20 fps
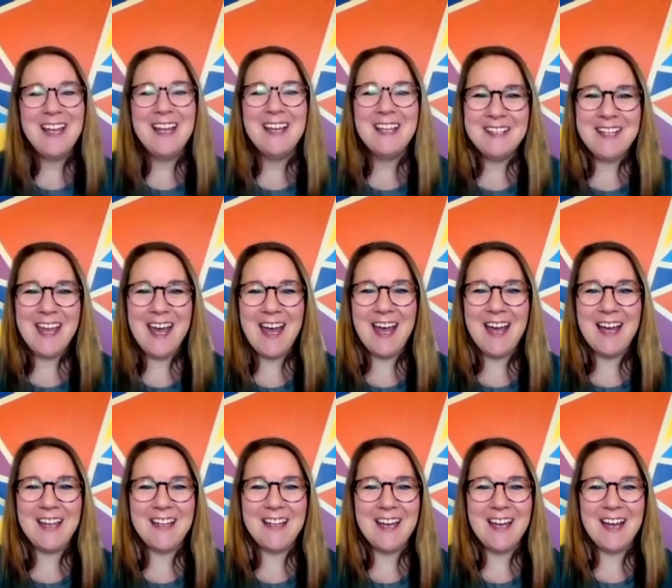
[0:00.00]

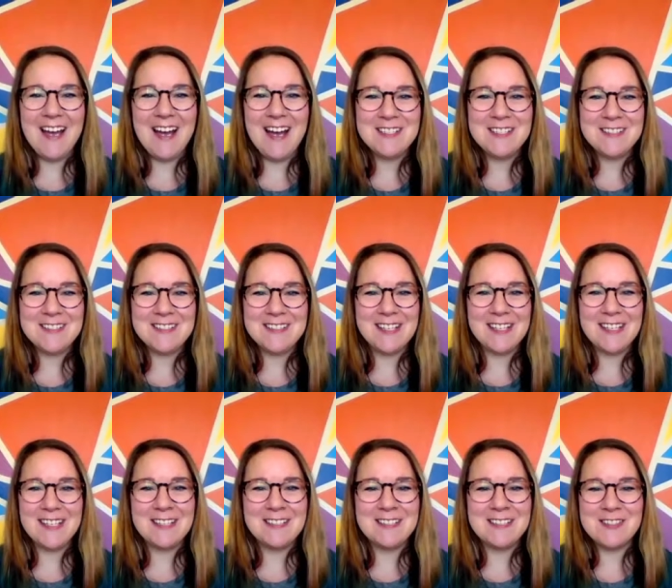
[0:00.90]
Yeah. I just
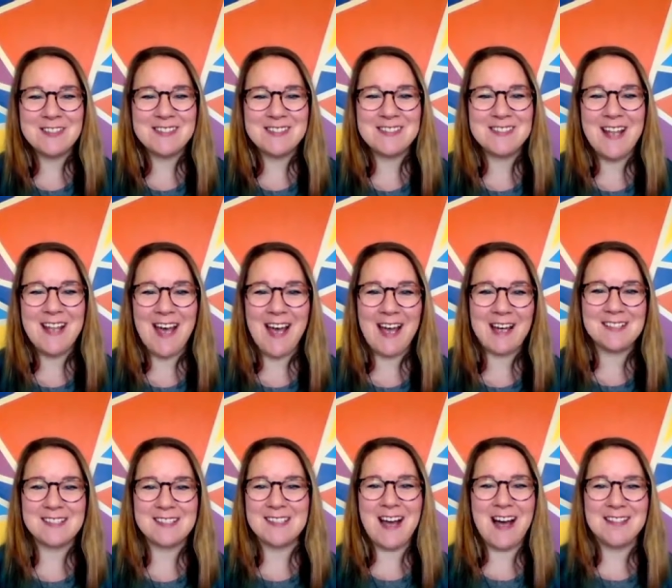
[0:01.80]

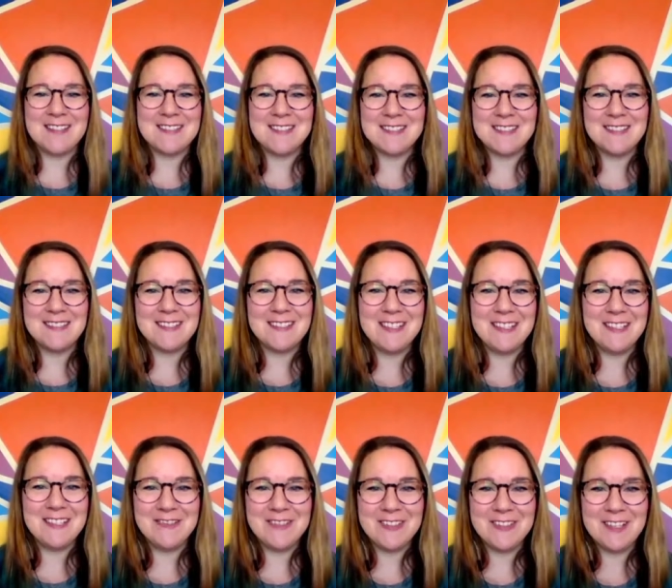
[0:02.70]
snacked
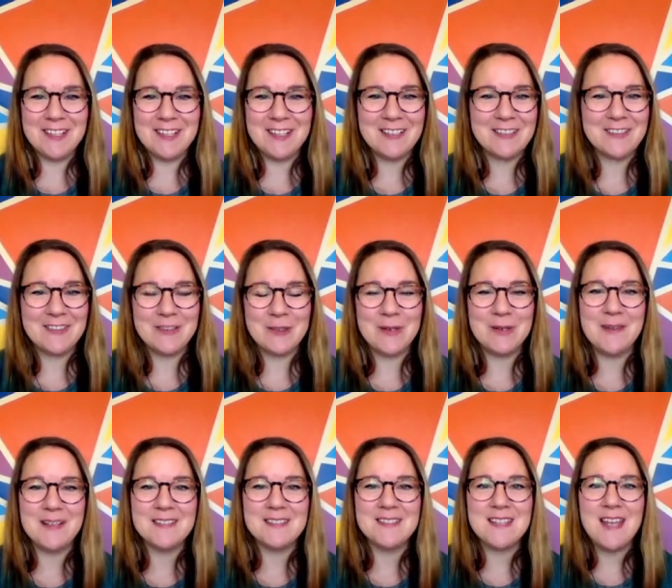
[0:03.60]
constantly for 3
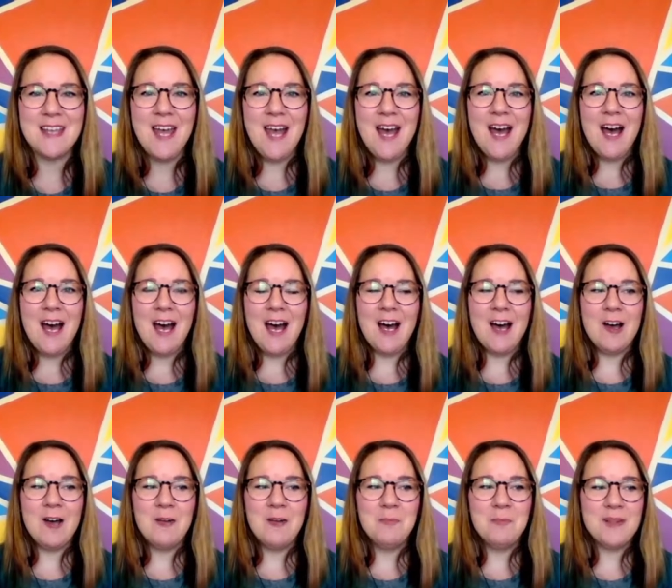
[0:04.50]
months.
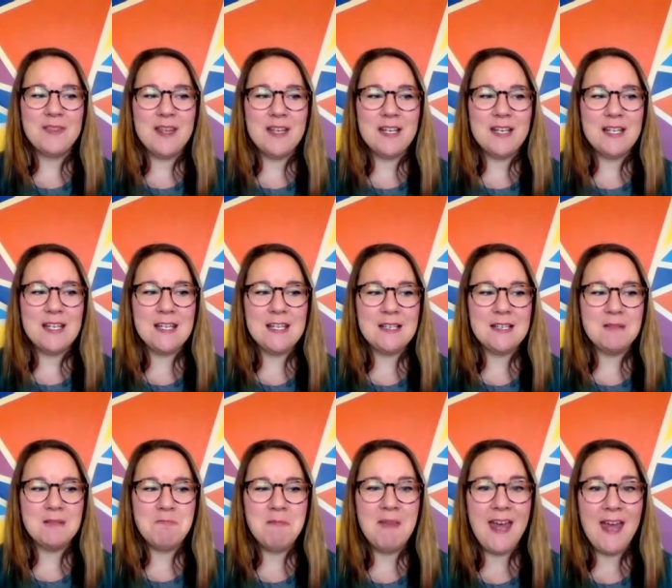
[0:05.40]
But then
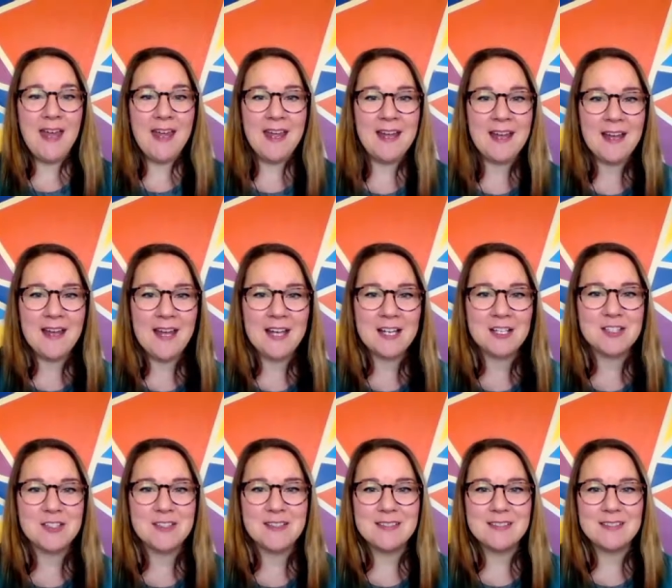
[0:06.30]
in May, I
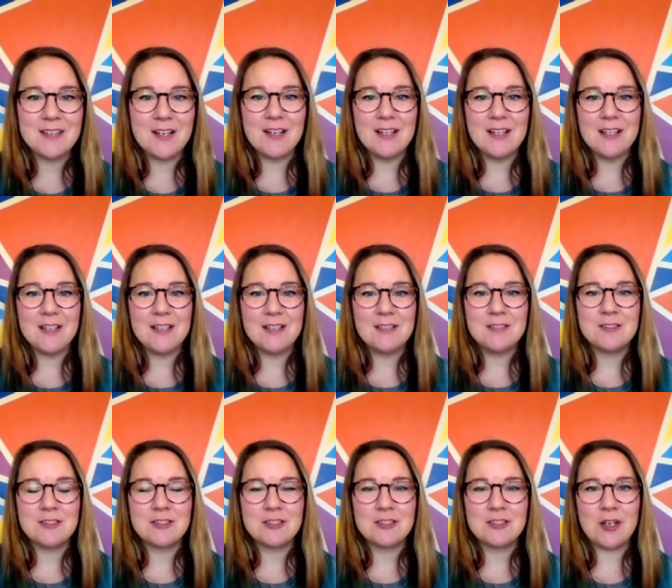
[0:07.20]
actually started
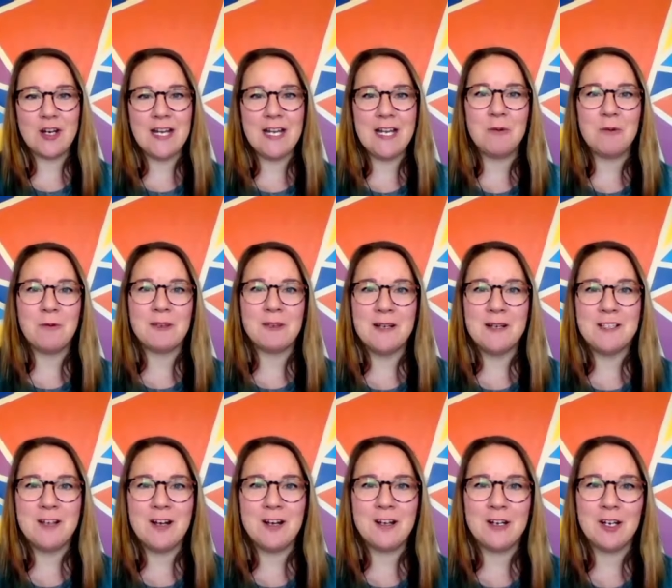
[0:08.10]
training with my
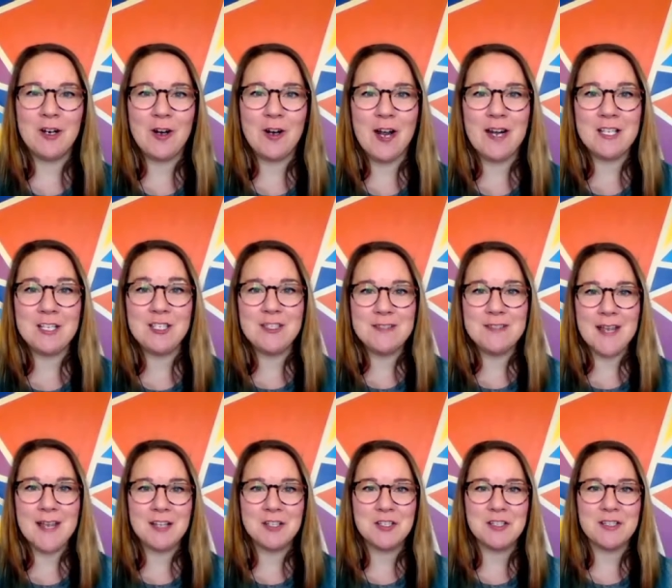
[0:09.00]
daughter in karate. She's
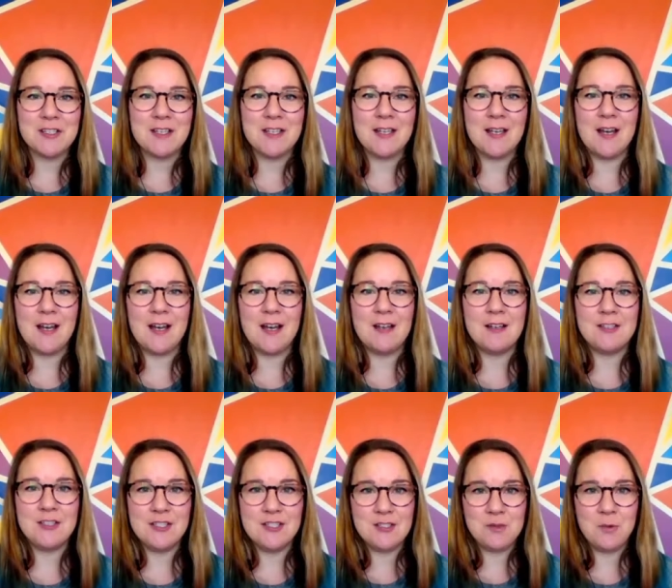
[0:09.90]
actually,
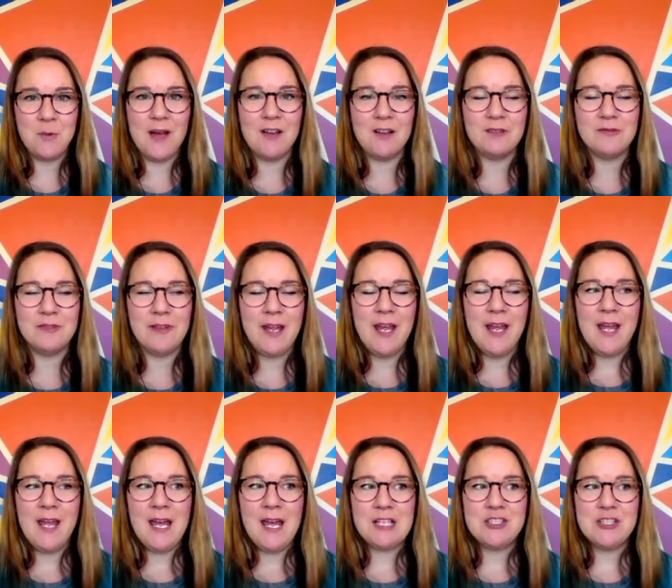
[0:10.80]
she's 12,
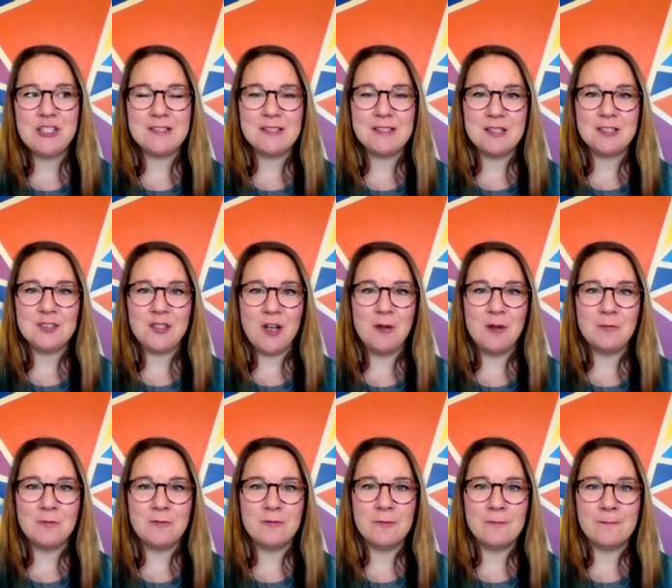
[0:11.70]
and she's an adult
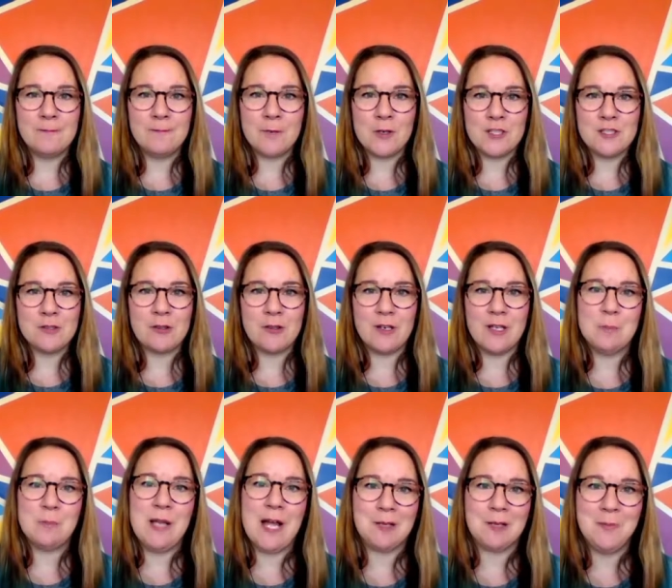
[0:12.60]
first-degree
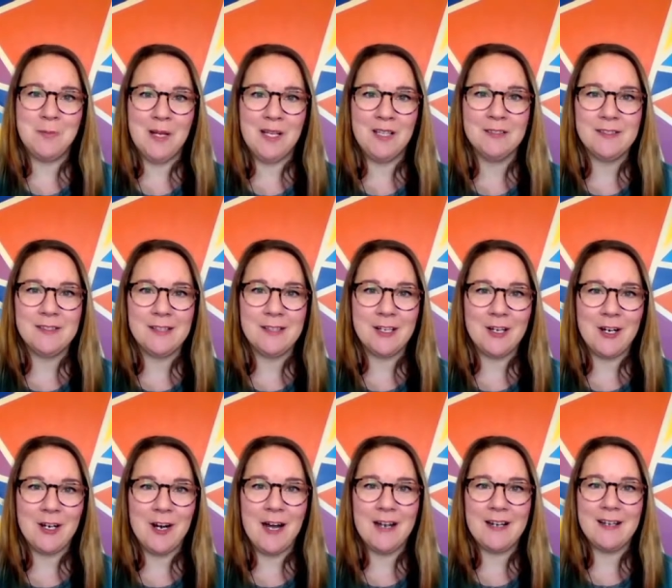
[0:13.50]
black belt in
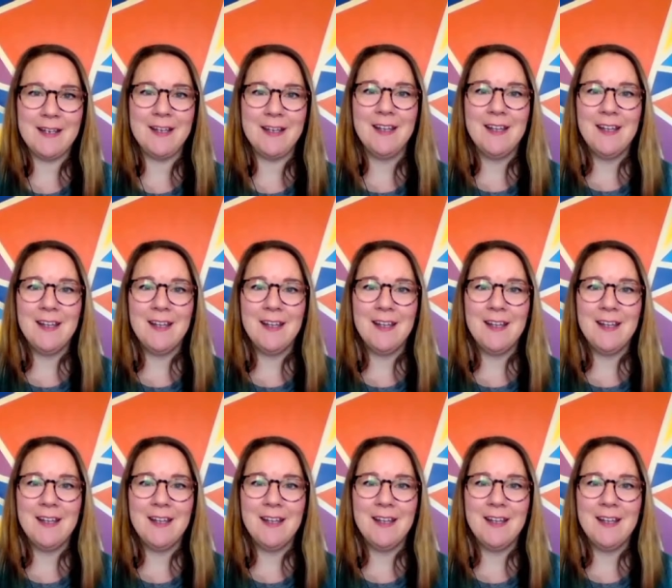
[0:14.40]
karate.